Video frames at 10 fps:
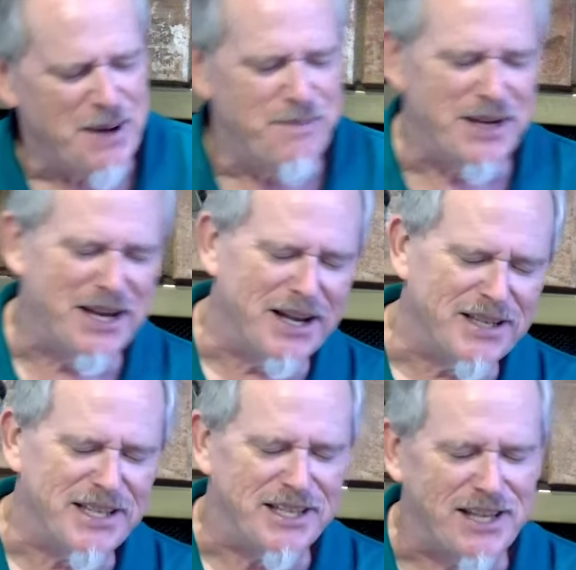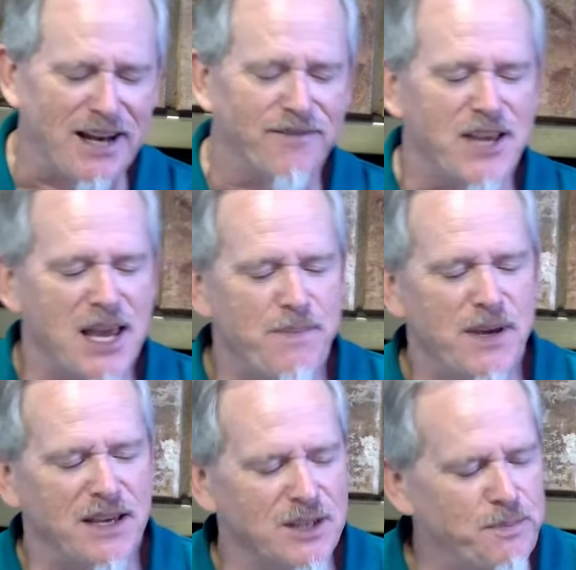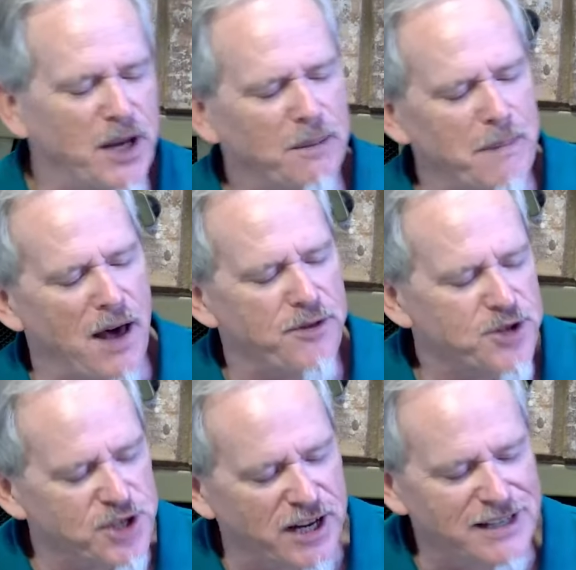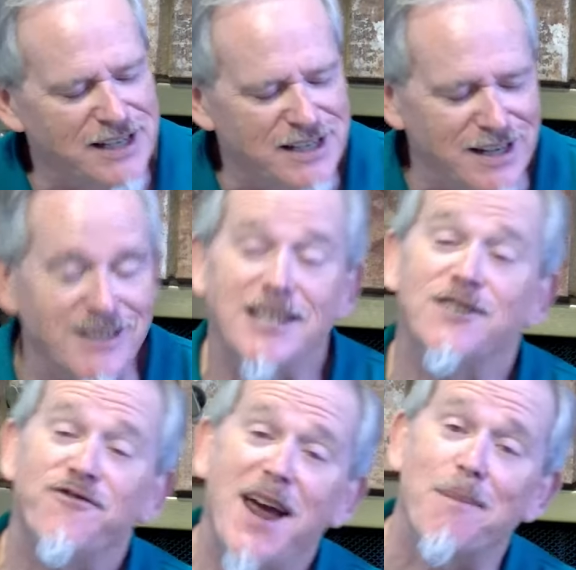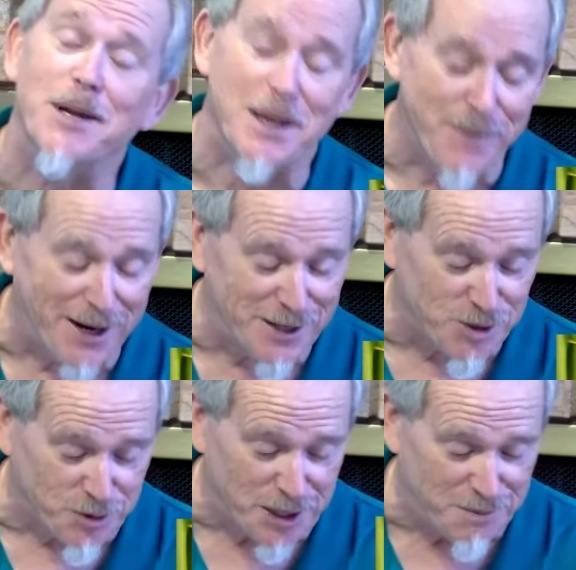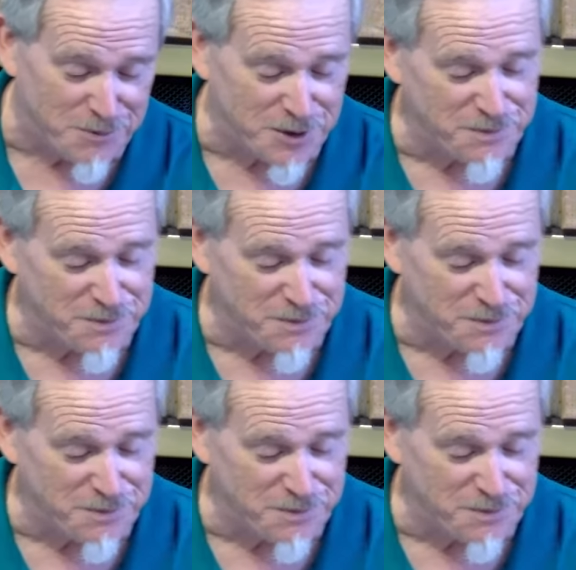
because instead of keeping his big mouth shut, he tells his family about his dreams.